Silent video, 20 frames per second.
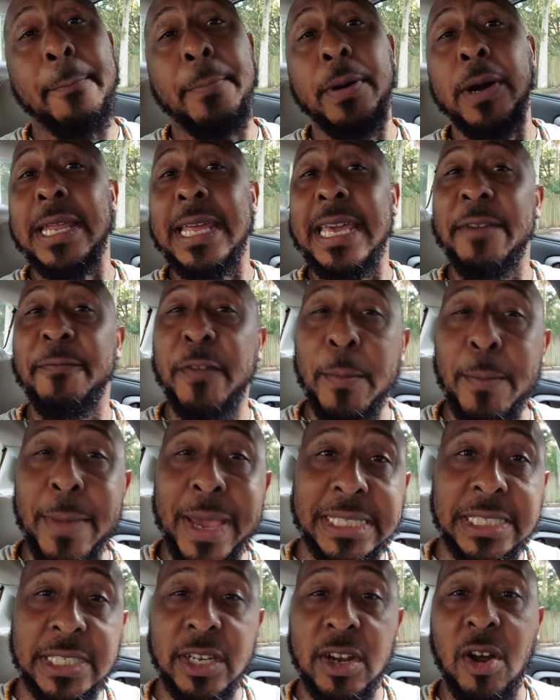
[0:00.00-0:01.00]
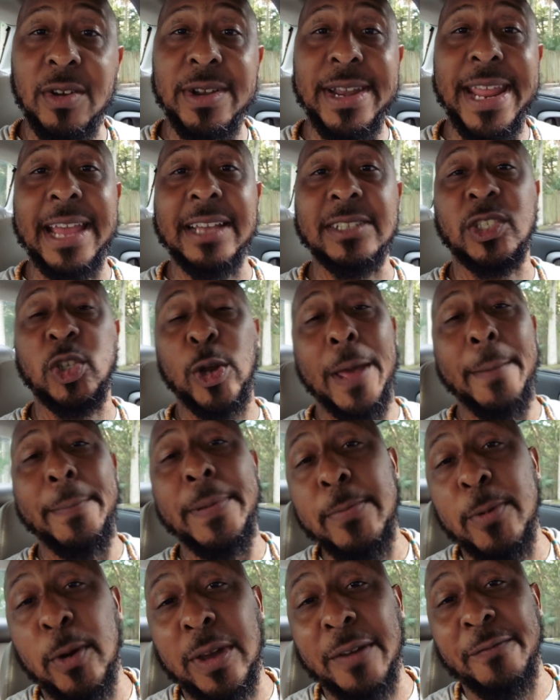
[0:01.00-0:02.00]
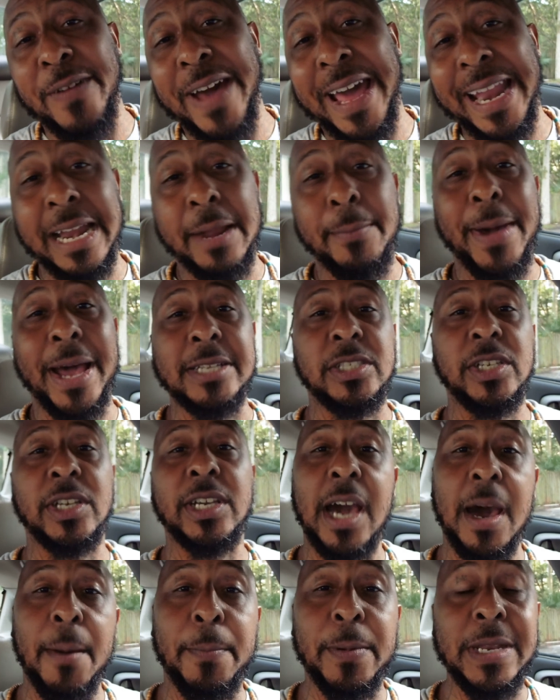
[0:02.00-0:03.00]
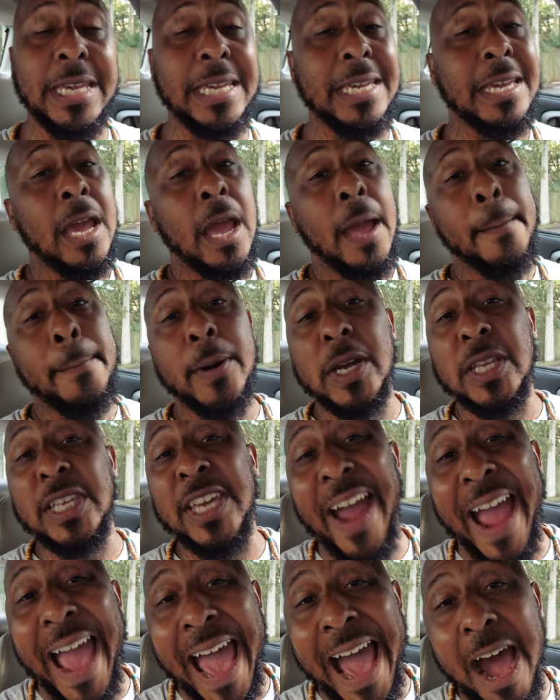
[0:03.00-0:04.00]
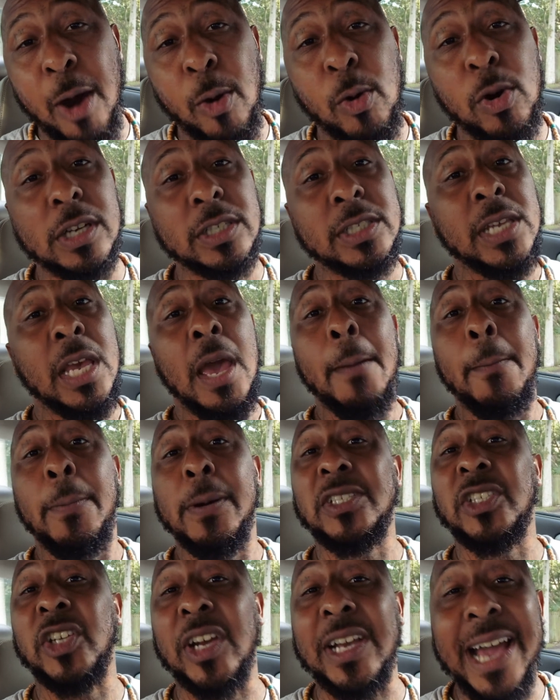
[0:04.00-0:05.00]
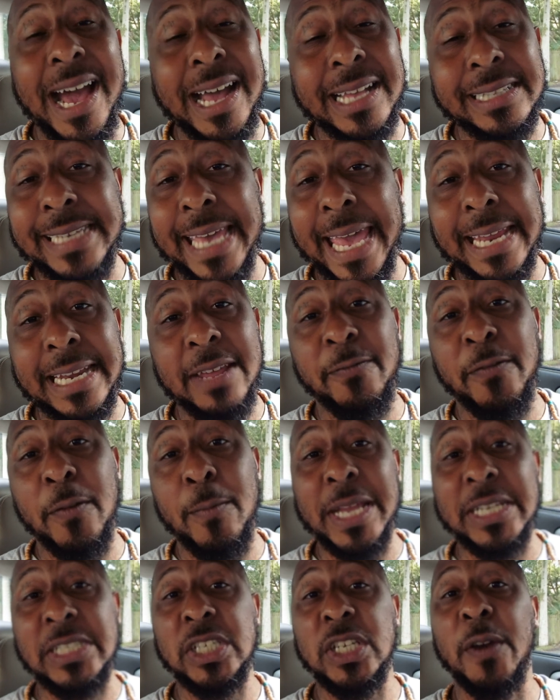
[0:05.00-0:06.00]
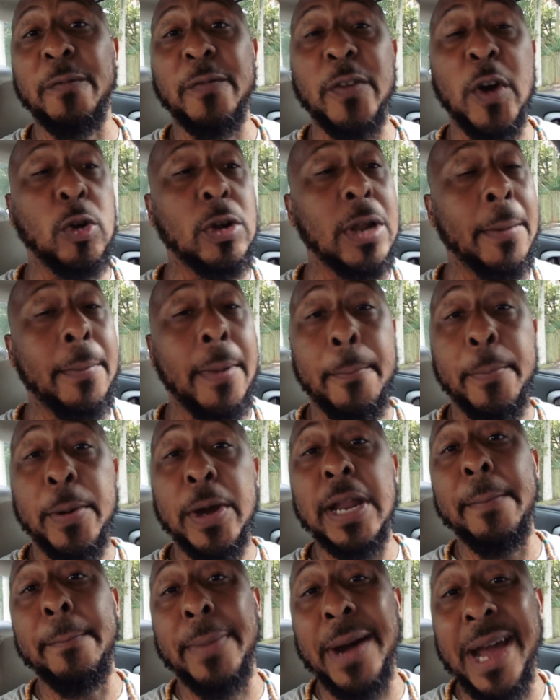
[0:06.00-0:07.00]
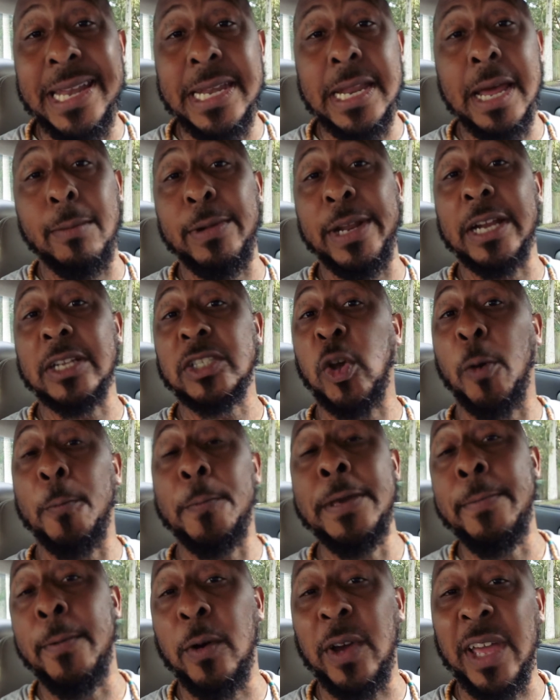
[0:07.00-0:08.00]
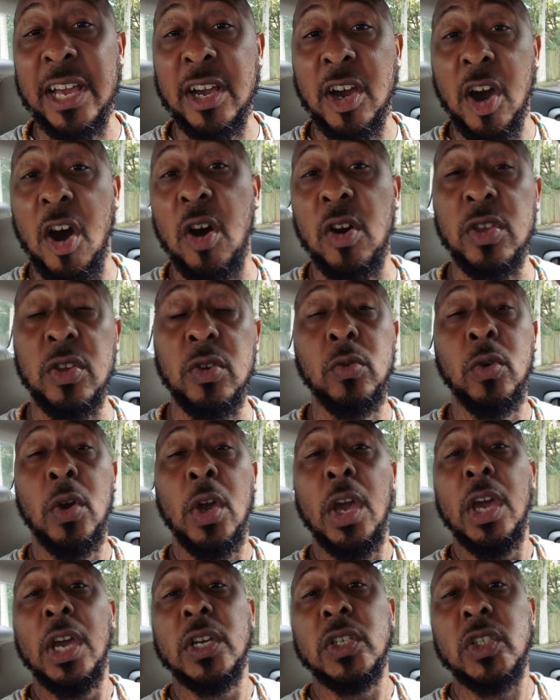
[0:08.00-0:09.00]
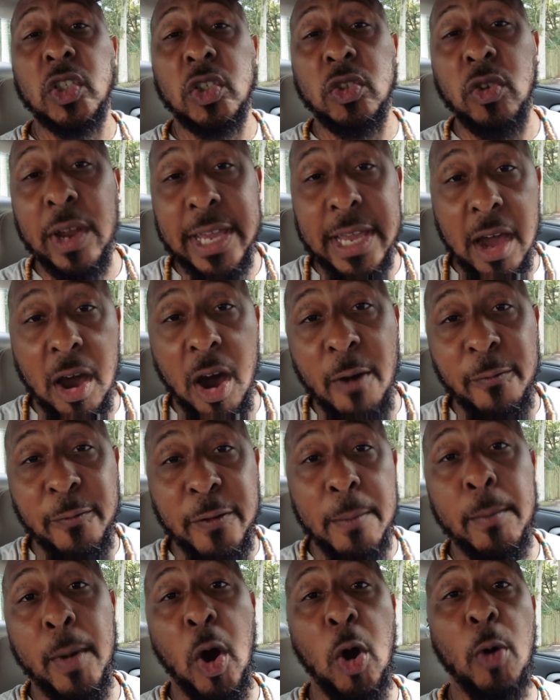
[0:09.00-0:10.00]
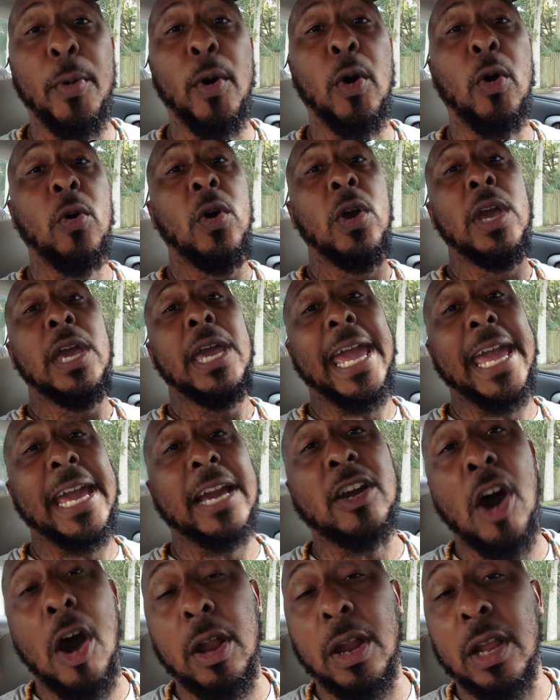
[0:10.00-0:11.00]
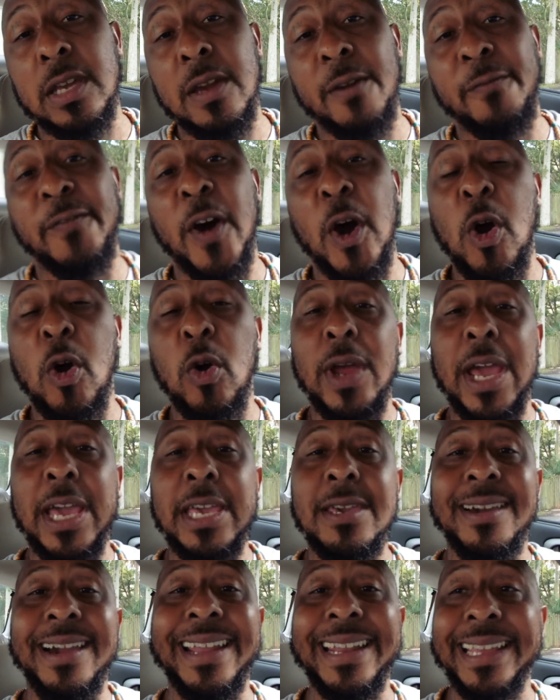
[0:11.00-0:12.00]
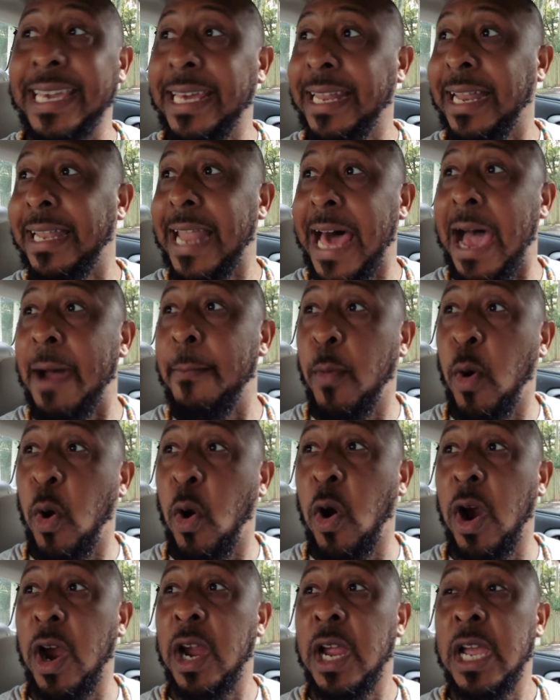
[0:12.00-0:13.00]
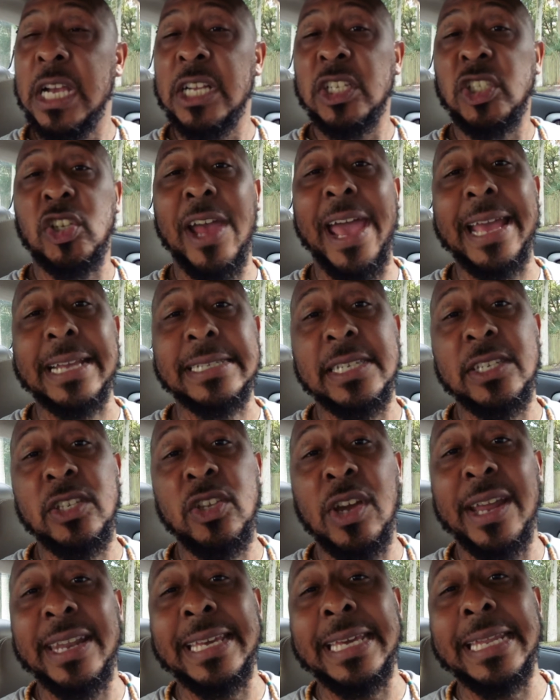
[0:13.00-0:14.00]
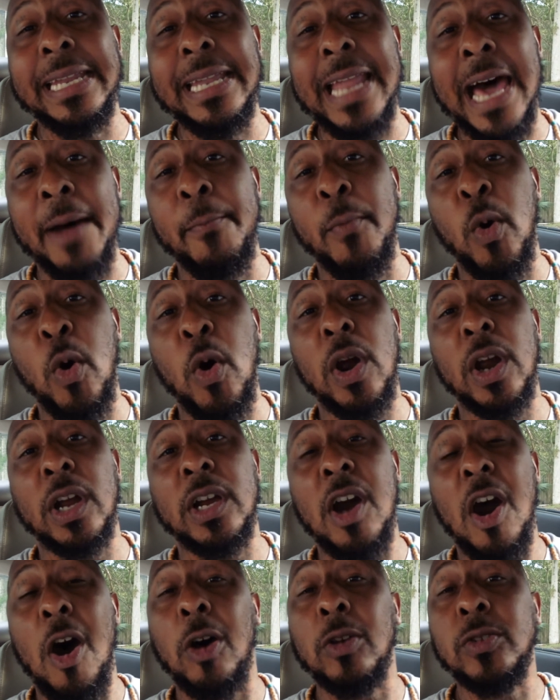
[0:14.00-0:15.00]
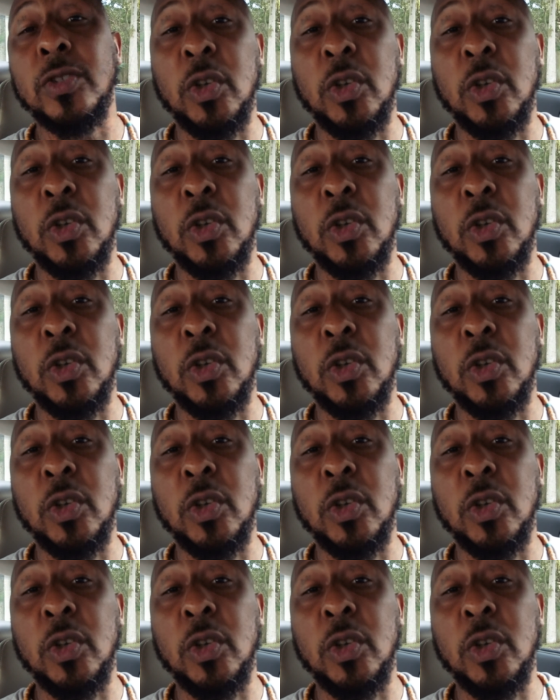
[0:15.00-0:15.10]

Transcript: Put information on there so that people can find out about your company. Put your hours, put your contact information, your phone number, put a button up there so people can call you straight off of mobile and call on your phone, and you're gonna get a lot more traction. You're gonna get a lot more calls.